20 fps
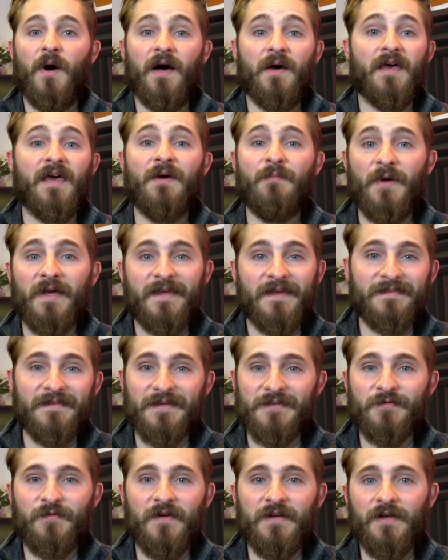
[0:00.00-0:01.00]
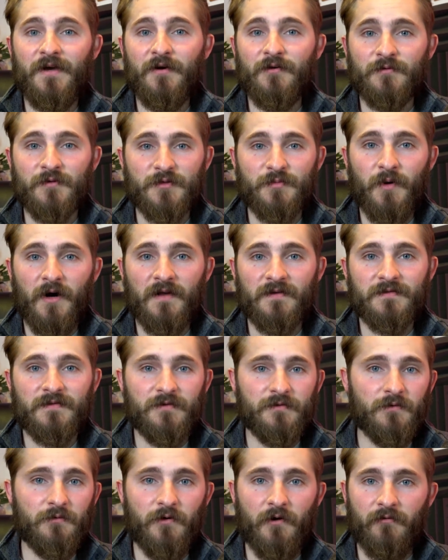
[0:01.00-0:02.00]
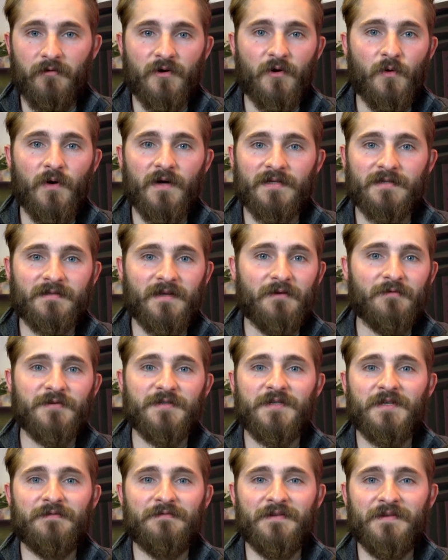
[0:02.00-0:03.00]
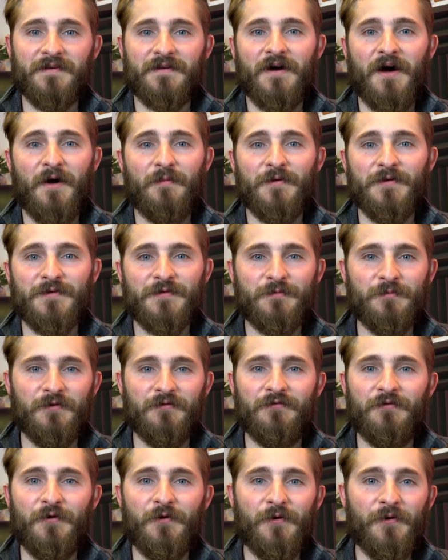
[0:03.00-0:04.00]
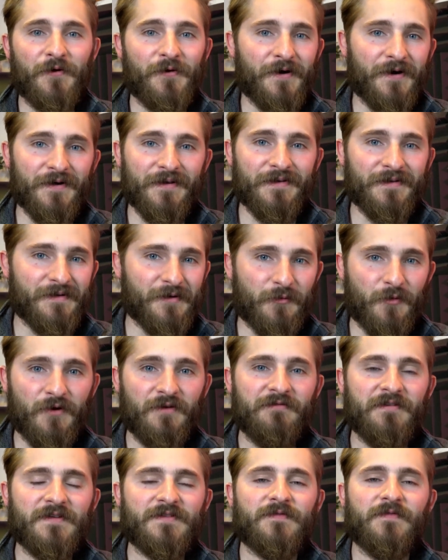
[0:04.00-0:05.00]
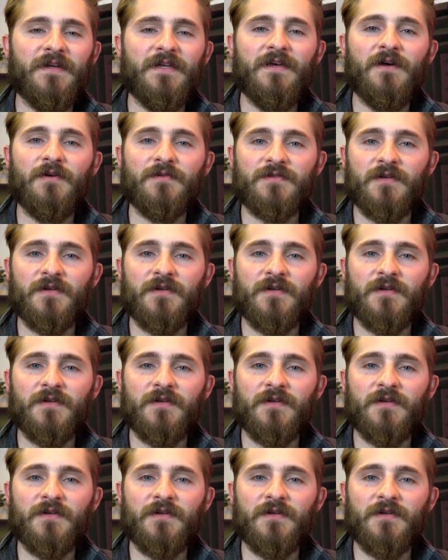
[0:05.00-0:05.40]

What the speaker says: I am making this video in response to a request I received in the comments before on a previous video,